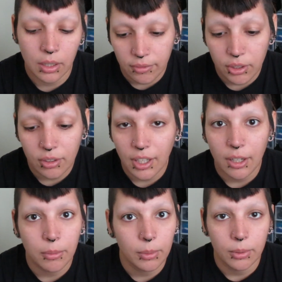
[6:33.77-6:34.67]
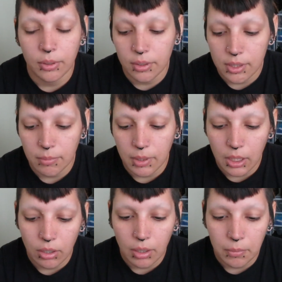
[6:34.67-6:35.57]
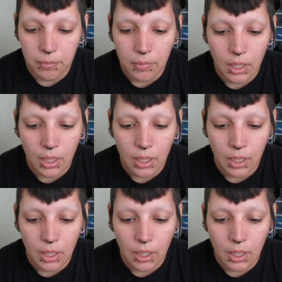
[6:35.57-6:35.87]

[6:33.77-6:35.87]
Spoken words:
If you look at a ruler or something, you can